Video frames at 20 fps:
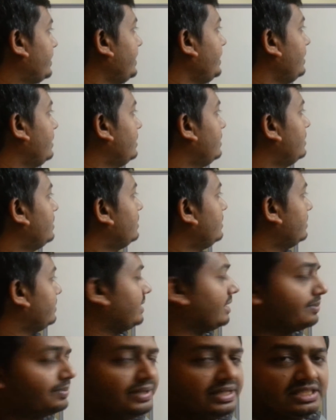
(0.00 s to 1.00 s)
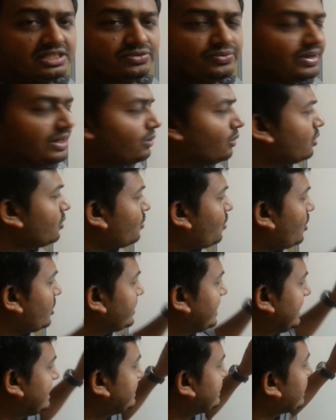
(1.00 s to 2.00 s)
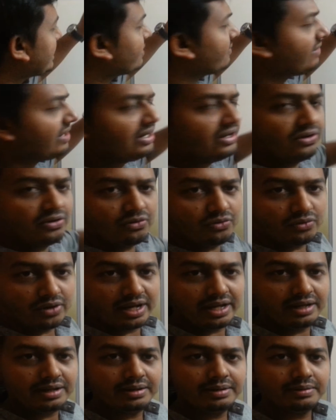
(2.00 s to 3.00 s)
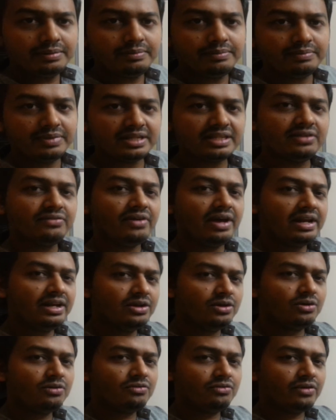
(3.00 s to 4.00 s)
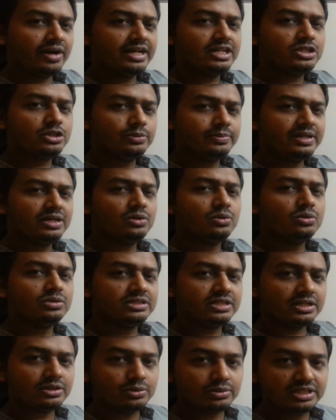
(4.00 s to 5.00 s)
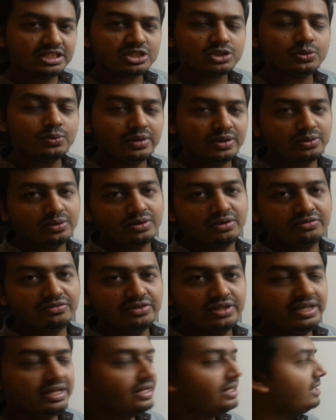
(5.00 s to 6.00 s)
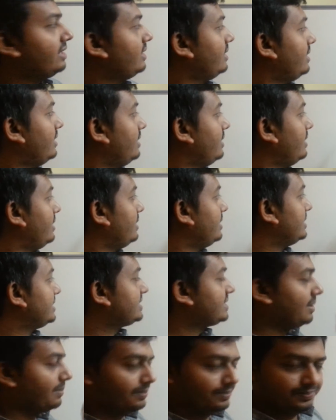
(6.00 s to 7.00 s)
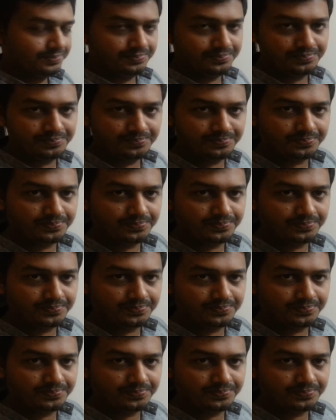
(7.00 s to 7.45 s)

Okay, that means we don't want the exact value of y, but the value of y should be closer to the square root of the sum.